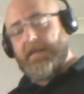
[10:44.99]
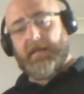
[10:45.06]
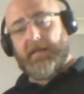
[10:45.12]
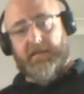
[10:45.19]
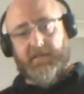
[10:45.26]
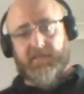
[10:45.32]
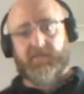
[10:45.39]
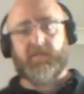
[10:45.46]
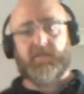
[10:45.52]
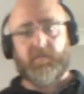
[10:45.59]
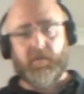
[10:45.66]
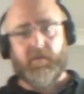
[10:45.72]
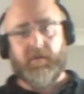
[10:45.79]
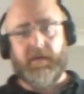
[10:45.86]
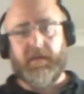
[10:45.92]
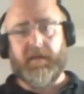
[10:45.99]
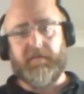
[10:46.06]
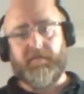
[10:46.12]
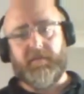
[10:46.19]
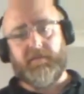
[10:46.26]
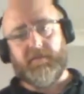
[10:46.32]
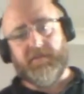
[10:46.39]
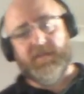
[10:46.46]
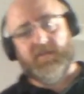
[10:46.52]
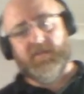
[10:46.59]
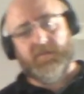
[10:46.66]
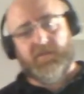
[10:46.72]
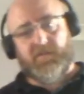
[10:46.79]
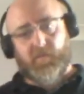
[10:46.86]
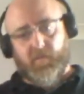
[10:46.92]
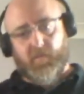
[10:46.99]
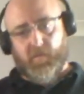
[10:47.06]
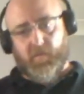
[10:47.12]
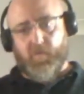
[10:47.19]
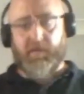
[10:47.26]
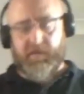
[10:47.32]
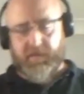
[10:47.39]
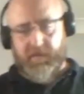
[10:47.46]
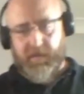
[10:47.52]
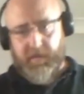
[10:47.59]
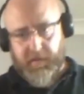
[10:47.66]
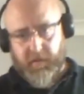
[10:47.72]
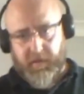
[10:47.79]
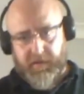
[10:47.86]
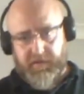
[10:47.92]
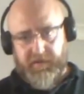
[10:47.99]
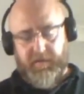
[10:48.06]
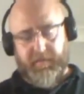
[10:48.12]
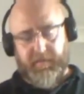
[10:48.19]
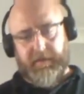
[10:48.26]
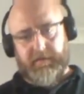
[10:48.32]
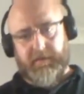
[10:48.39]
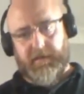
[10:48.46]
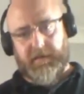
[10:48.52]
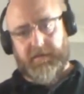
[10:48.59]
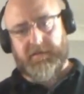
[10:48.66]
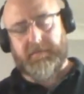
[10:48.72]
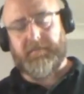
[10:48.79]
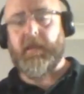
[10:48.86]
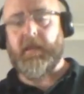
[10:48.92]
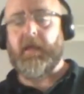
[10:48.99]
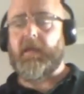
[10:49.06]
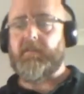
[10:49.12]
Now, this is important again for your assessments. You will almost certainly be questioned about this.